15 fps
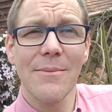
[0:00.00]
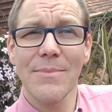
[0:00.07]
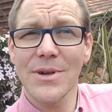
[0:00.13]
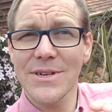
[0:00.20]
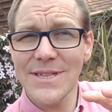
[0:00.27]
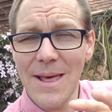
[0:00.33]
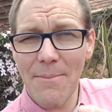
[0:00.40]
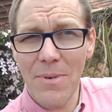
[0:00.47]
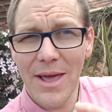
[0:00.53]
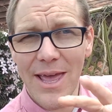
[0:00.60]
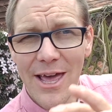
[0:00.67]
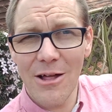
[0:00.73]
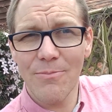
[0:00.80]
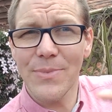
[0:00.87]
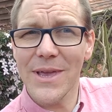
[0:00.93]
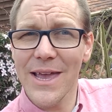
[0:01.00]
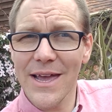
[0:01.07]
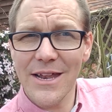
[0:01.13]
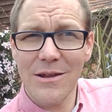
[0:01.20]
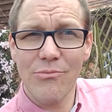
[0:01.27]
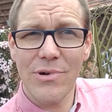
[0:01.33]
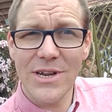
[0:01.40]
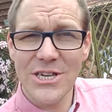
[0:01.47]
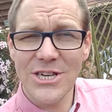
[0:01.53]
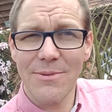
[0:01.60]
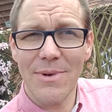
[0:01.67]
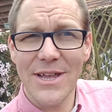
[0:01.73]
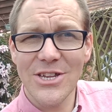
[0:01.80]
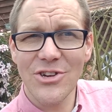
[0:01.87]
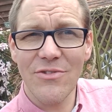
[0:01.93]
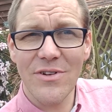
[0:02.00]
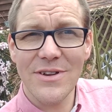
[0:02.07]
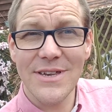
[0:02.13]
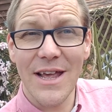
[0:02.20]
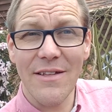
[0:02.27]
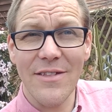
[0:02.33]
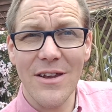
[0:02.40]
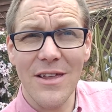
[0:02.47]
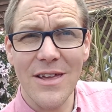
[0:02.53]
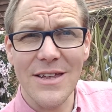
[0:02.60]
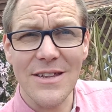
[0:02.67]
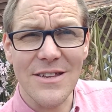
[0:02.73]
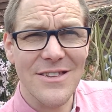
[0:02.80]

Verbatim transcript: because that might help you get an apprenticeship later on down the line.